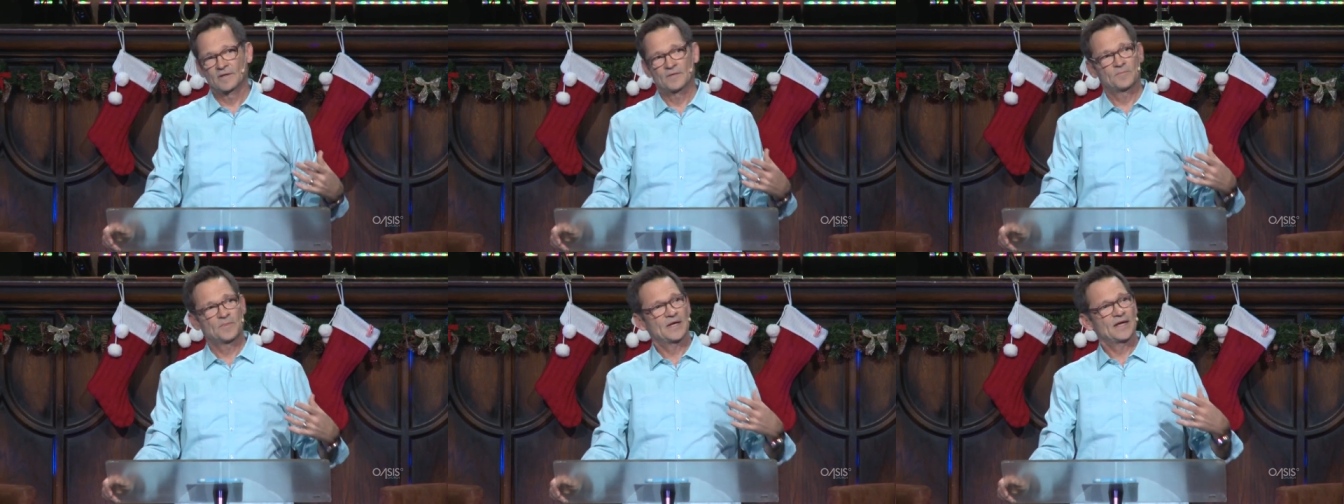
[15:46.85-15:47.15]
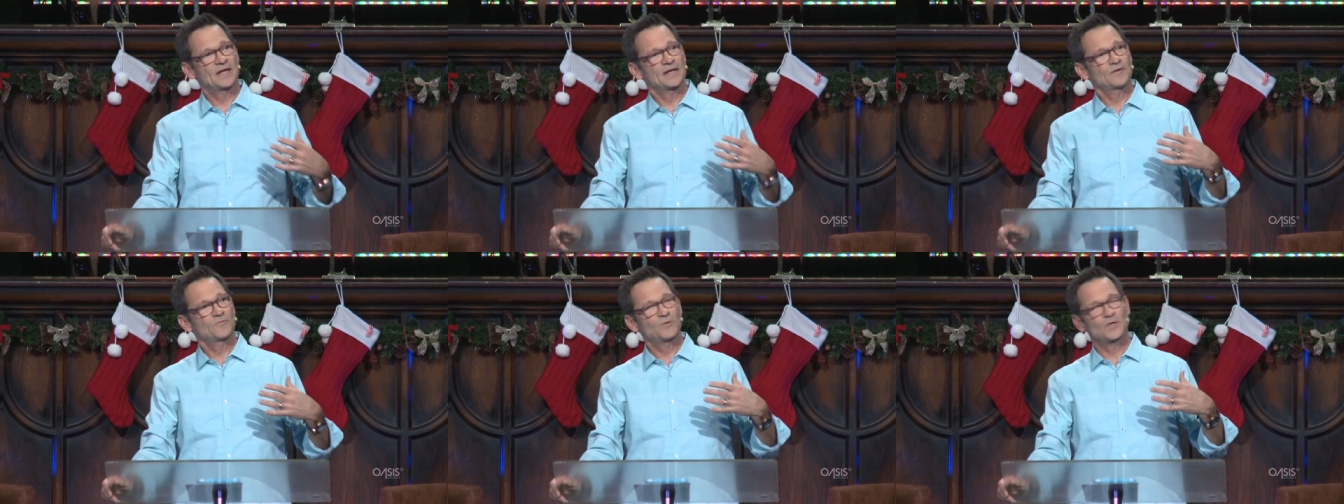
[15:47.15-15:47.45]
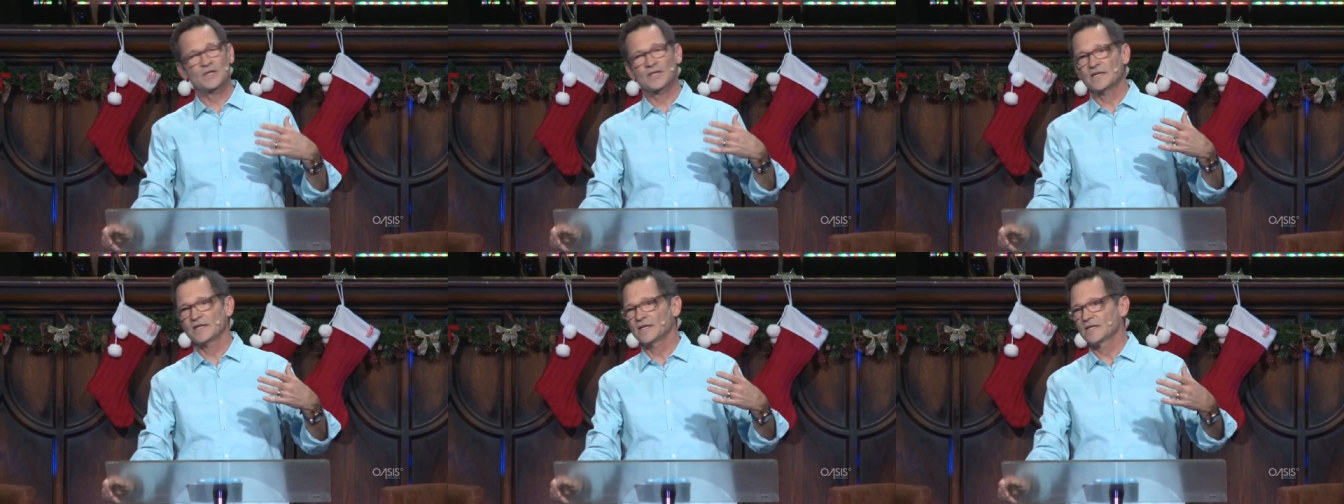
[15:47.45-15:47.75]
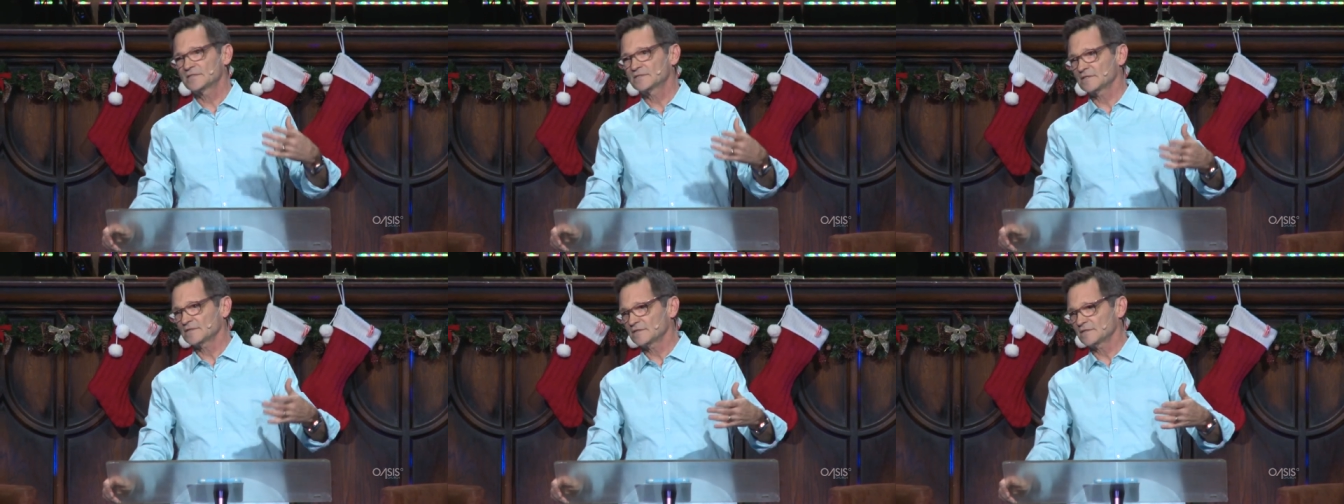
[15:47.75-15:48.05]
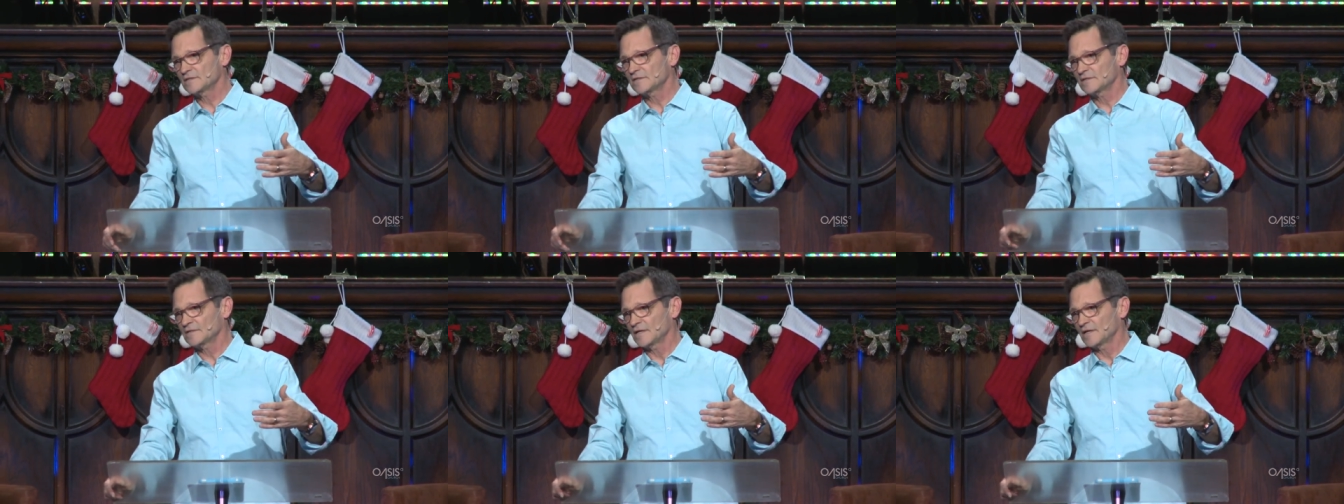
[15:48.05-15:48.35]
But really, it's a
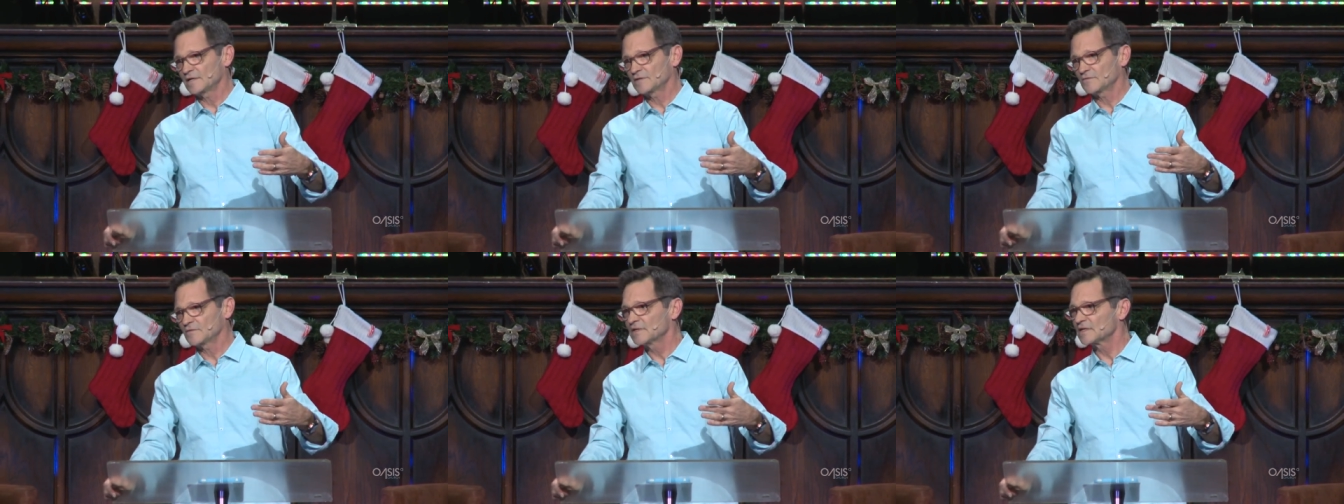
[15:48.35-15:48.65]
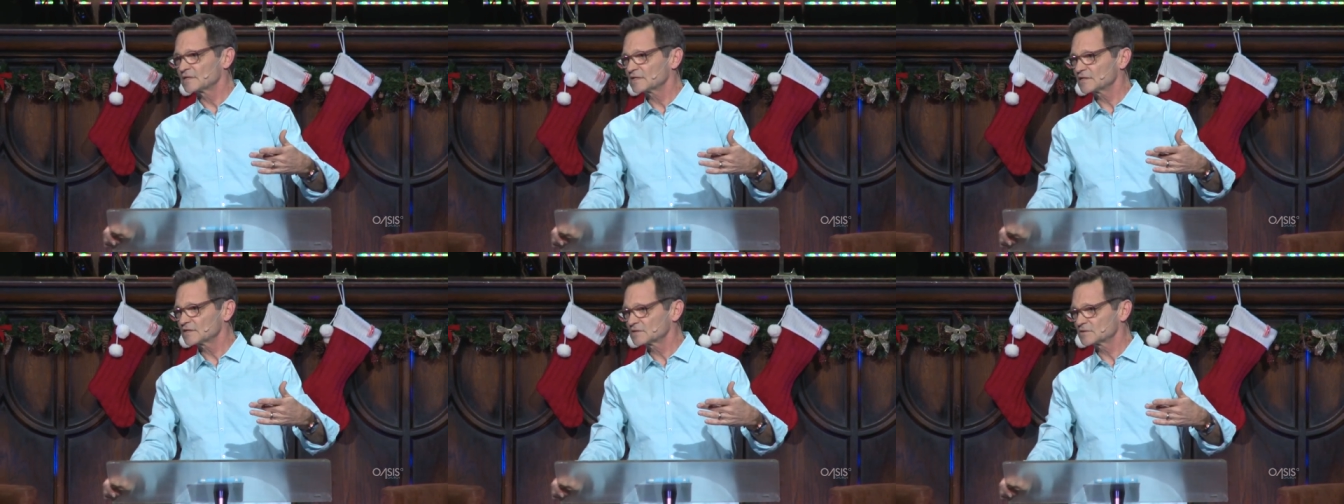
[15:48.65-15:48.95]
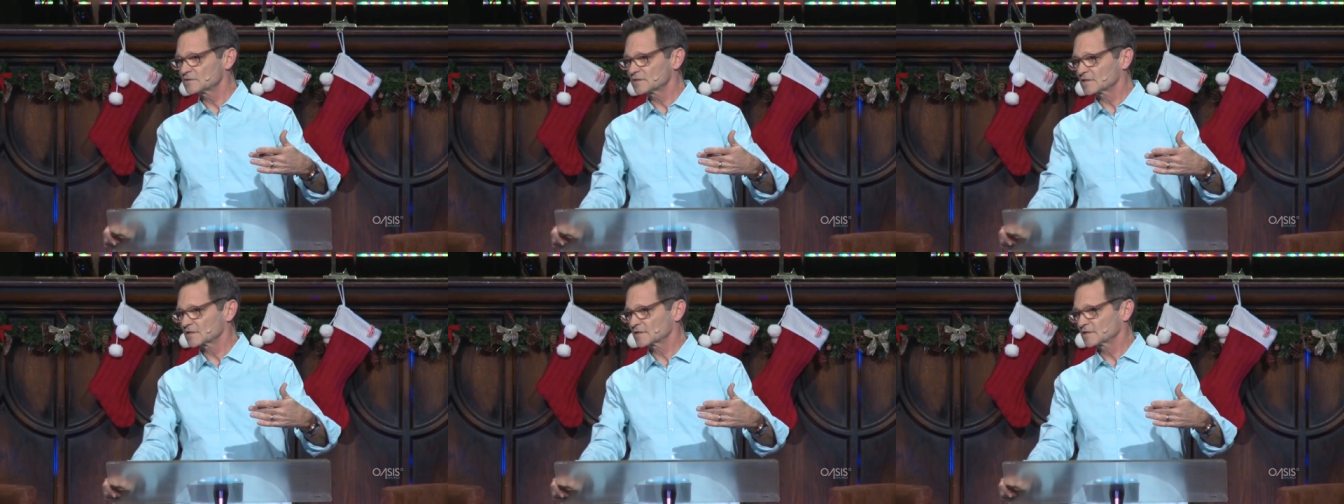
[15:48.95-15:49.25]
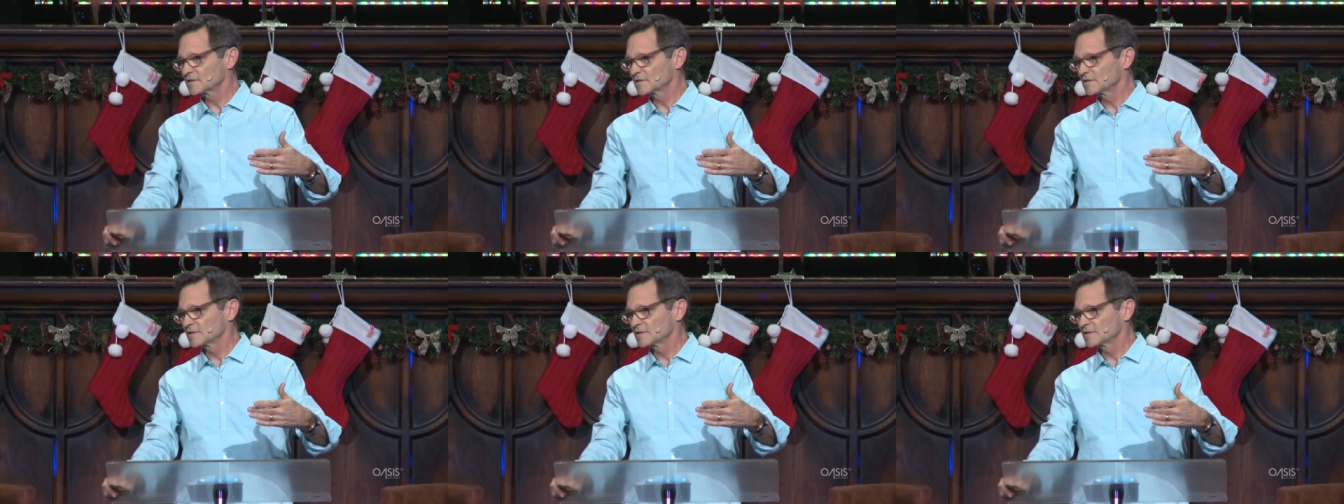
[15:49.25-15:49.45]
little unrealistic